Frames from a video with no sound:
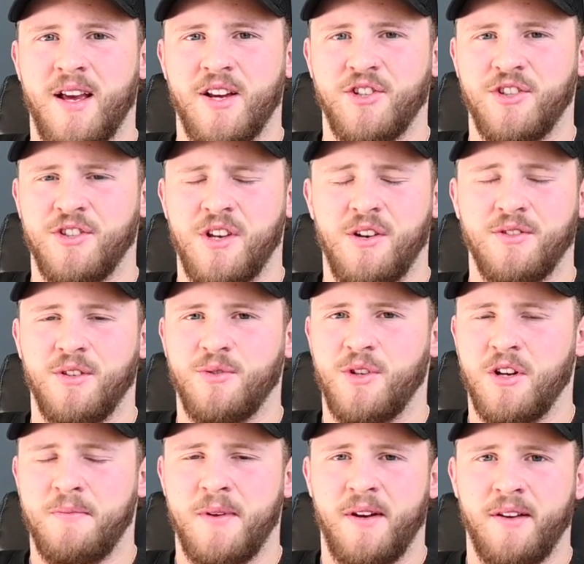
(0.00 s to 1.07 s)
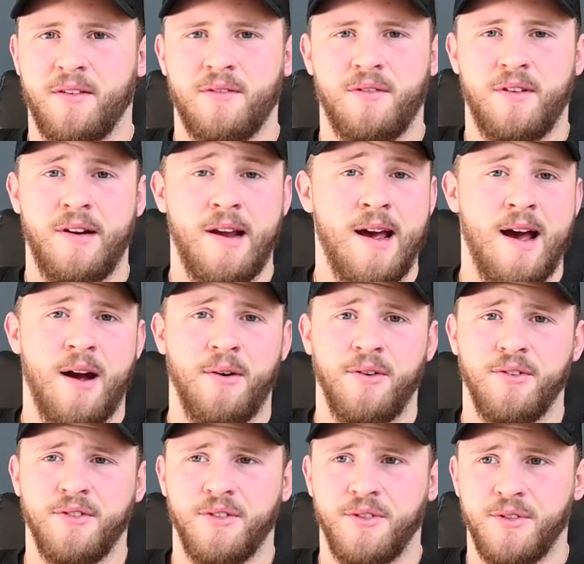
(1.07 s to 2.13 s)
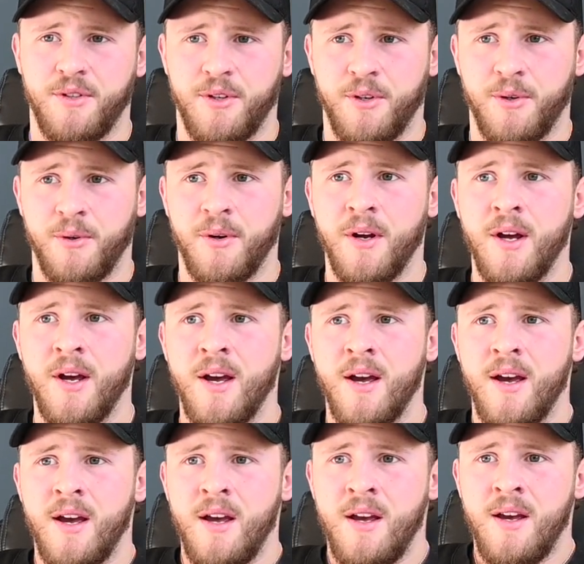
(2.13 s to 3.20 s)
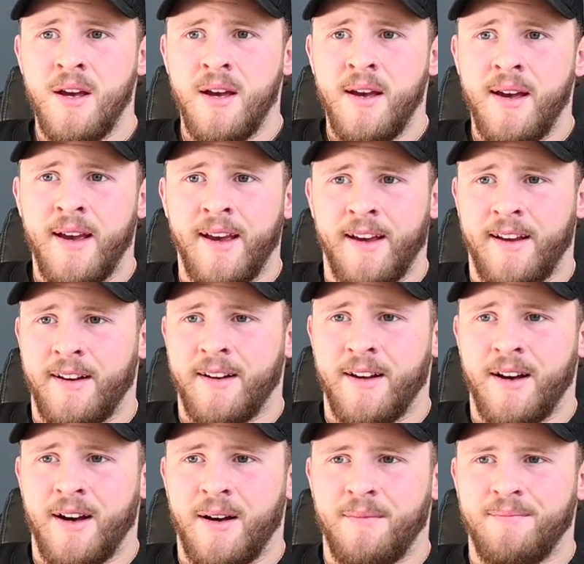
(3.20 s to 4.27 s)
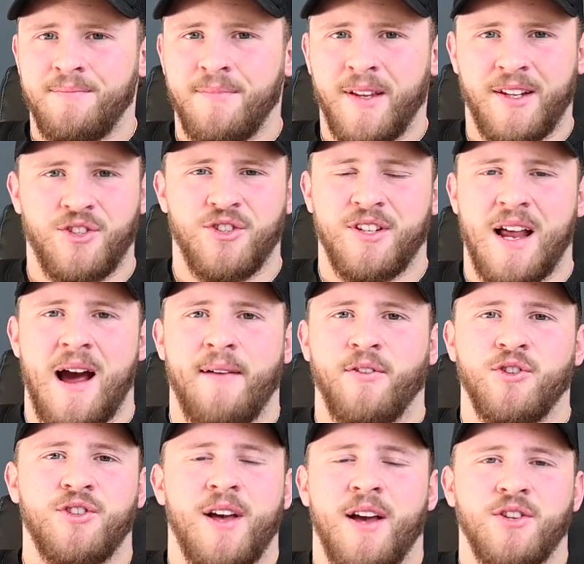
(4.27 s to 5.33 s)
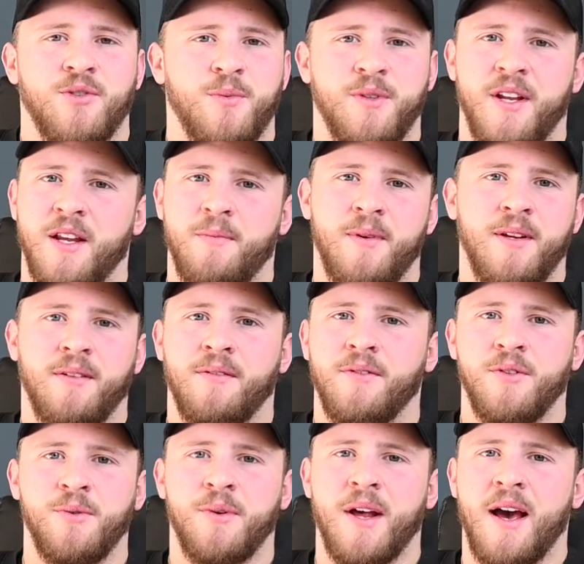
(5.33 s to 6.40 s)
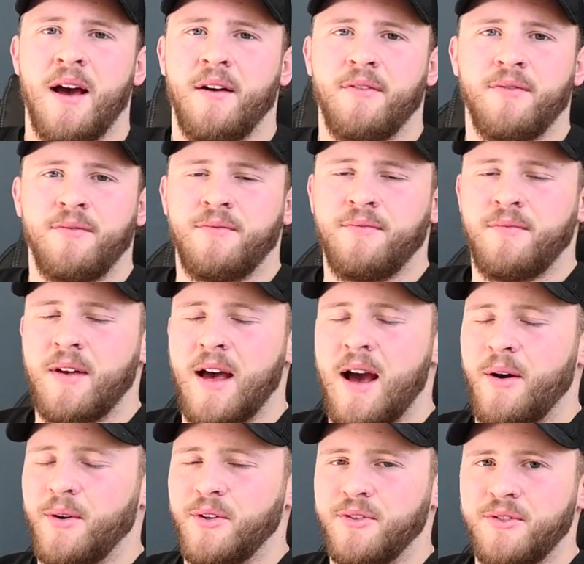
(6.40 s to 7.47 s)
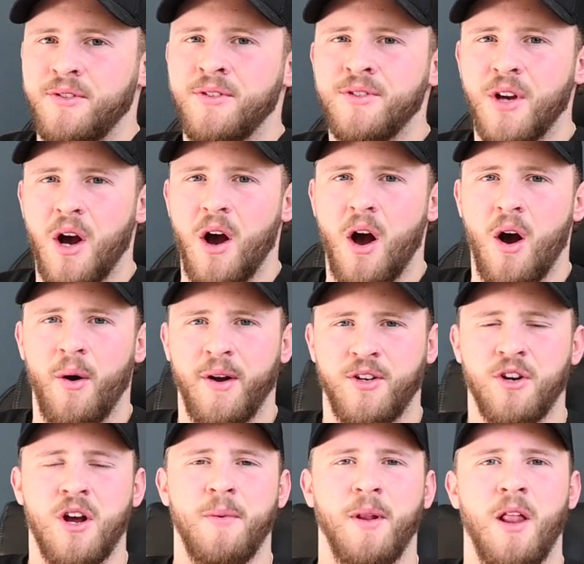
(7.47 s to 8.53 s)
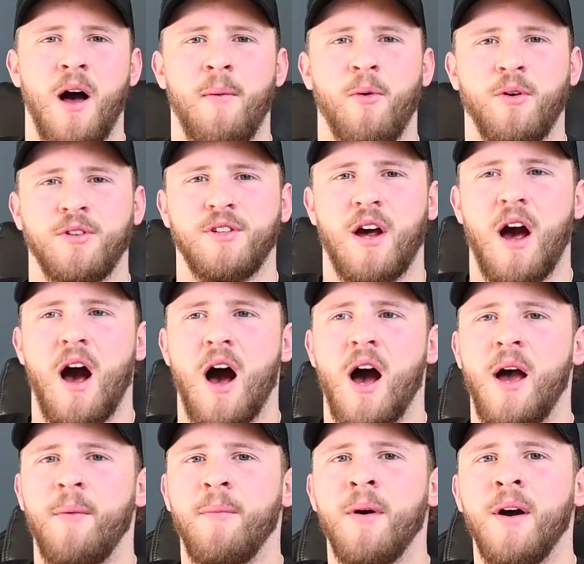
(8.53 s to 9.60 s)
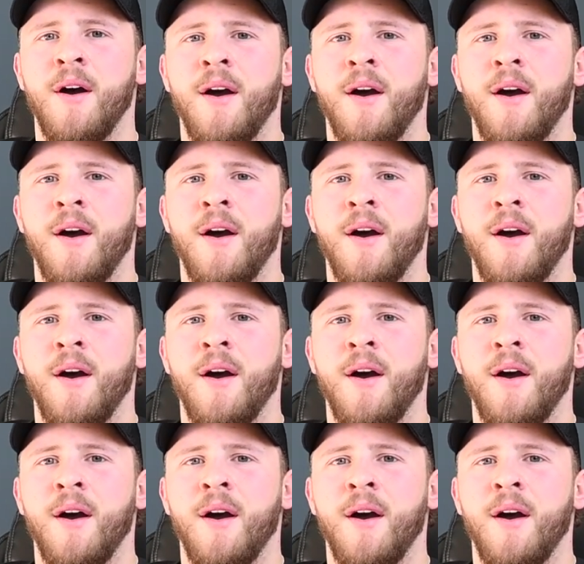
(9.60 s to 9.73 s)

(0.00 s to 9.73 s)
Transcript: sessions also took me like three hours to do, and um, like just an average session would take me two and a half hours. So it took up a lot more time,